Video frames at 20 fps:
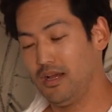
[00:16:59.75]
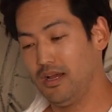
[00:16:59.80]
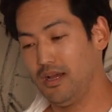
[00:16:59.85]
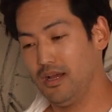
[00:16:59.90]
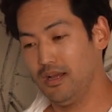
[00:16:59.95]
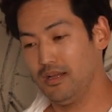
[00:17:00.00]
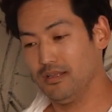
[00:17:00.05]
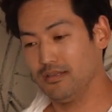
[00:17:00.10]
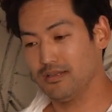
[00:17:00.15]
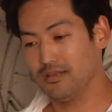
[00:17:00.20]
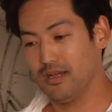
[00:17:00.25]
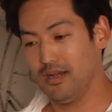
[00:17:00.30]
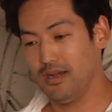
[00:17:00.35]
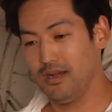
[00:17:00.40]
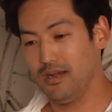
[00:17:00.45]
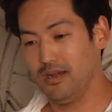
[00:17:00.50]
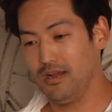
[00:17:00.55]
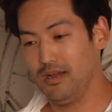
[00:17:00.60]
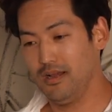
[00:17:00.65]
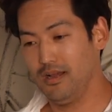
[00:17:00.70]
And
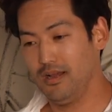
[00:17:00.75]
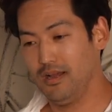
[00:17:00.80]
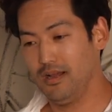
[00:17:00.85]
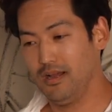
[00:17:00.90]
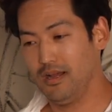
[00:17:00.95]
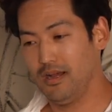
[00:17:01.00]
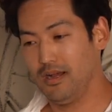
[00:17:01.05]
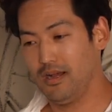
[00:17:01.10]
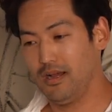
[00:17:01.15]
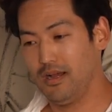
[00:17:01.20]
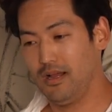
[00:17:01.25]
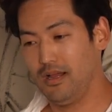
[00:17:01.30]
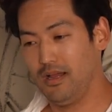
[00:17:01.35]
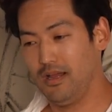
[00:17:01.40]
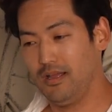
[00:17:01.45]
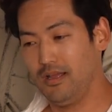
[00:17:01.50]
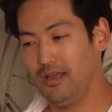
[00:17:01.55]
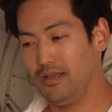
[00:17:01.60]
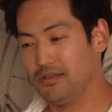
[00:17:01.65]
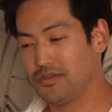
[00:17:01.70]

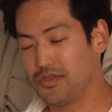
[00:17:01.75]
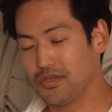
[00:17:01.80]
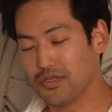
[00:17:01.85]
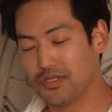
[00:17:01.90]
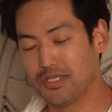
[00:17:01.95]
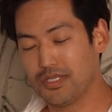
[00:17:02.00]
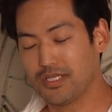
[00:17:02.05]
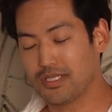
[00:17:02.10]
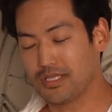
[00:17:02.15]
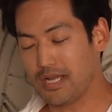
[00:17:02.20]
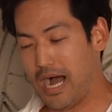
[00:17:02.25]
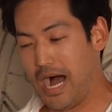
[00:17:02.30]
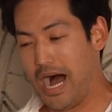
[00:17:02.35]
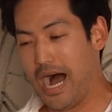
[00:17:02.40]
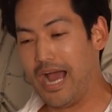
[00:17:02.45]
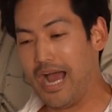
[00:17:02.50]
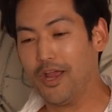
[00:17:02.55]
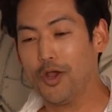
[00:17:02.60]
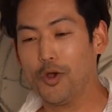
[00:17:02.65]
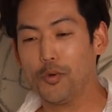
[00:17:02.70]
it's just this
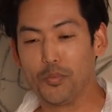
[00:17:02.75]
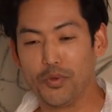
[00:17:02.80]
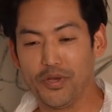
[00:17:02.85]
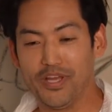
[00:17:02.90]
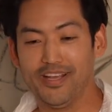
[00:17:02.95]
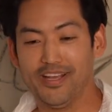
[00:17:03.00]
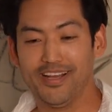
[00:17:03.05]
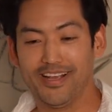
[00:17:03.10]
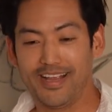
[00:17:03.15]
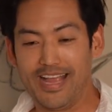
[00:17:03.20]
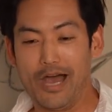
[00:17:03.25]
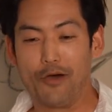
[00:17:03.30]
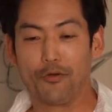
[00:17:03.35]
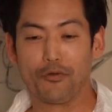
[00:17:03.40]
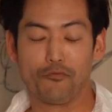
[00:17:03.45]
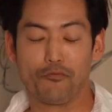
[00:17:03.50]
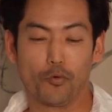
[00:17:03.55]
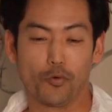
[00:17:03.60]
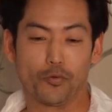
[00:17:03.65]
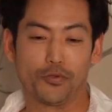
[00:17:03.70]
eye-opening account
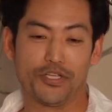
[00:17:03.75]
of world